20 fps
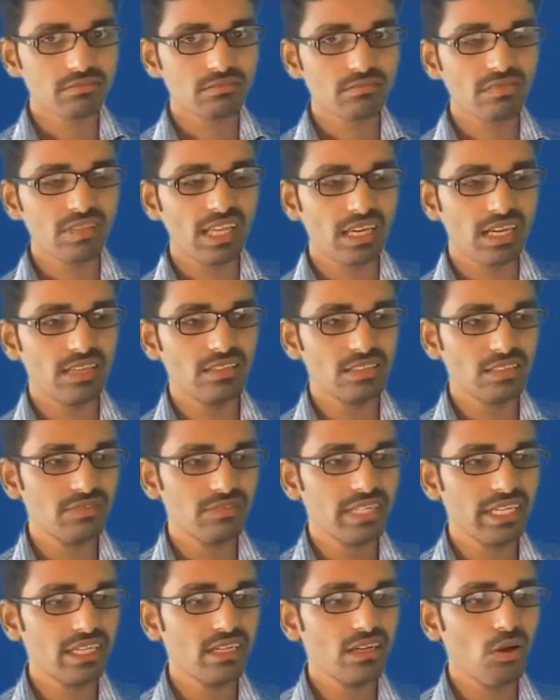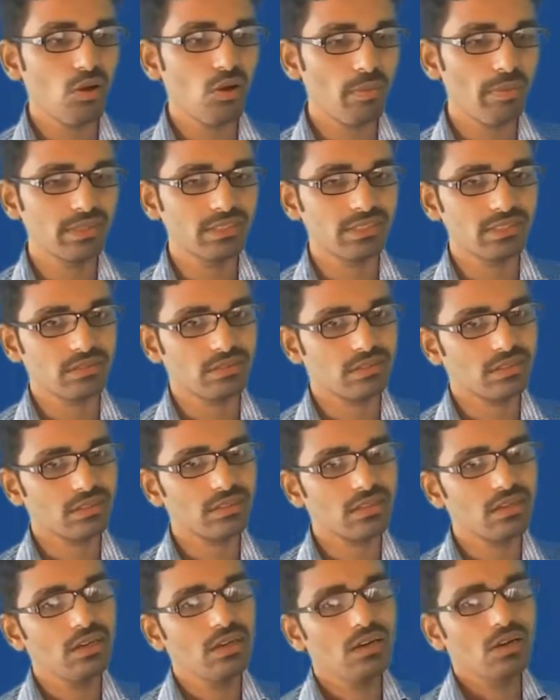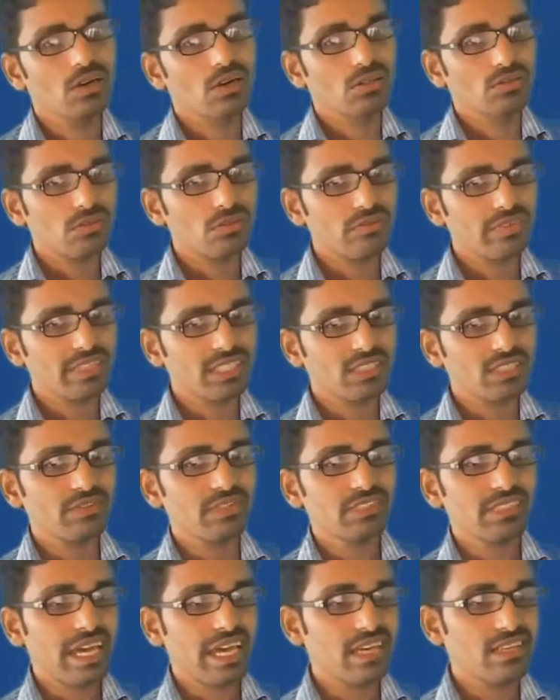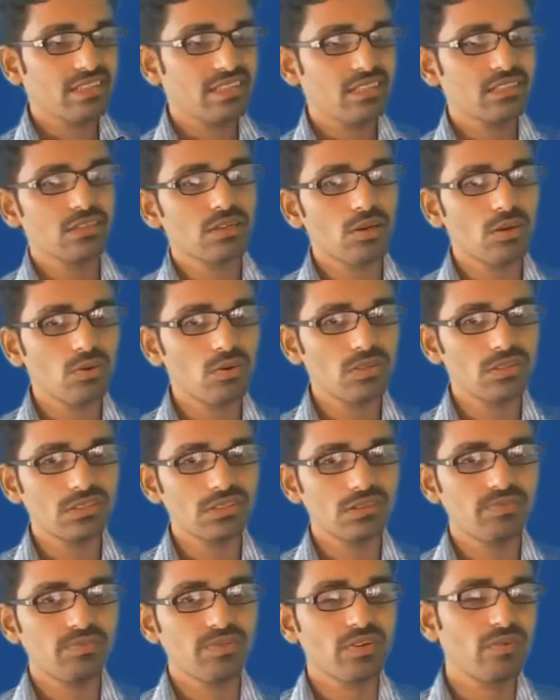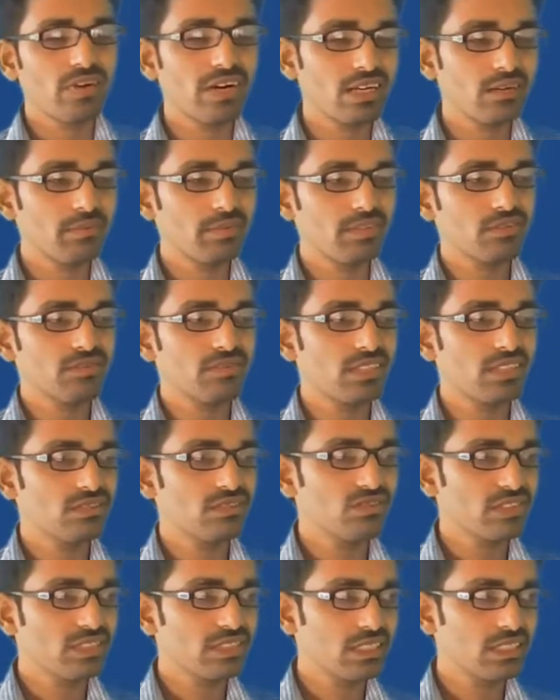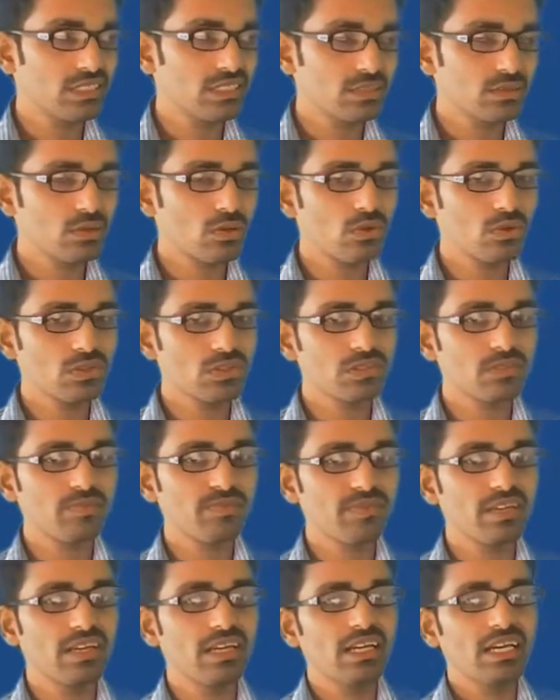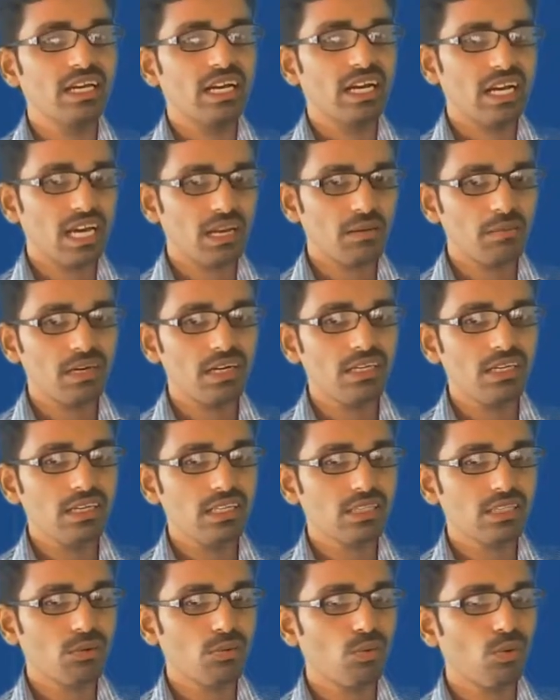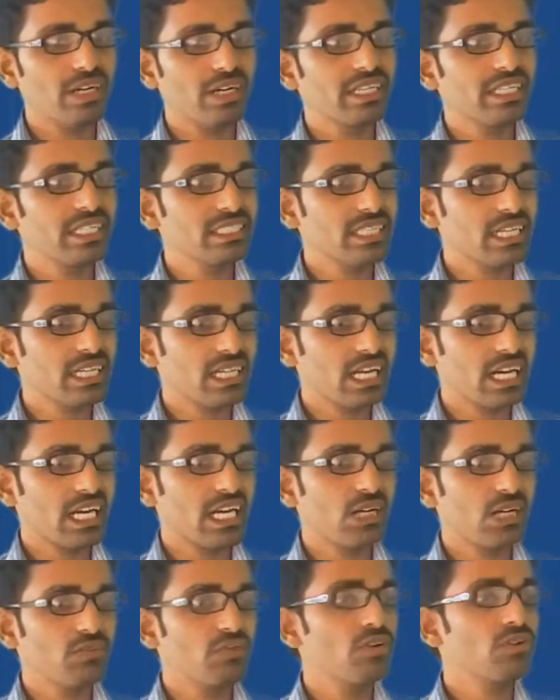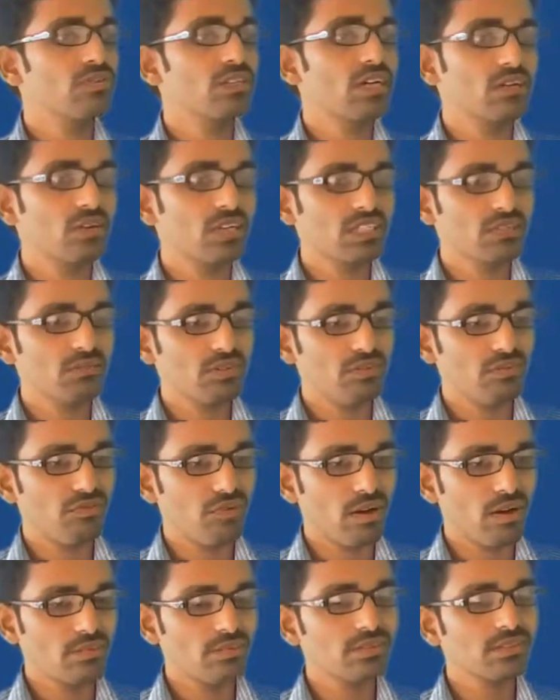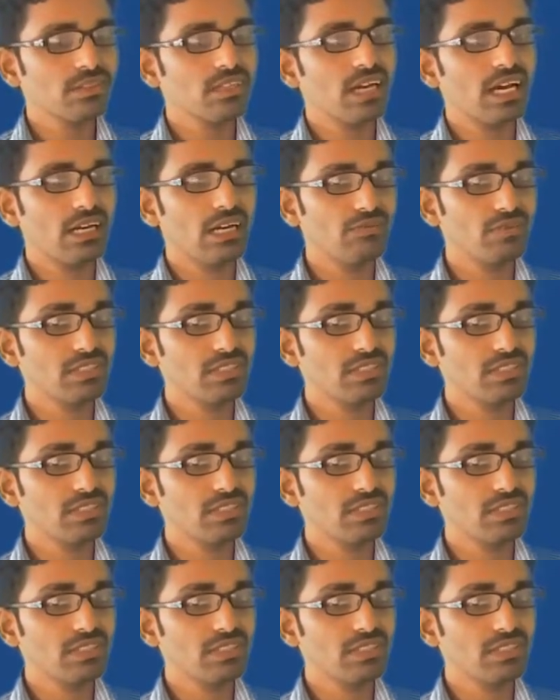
Receiving end open circuited. So when the switch S is closed, what happens when the switch S is closed? Normally the voltage and current waves are going to be forms and which are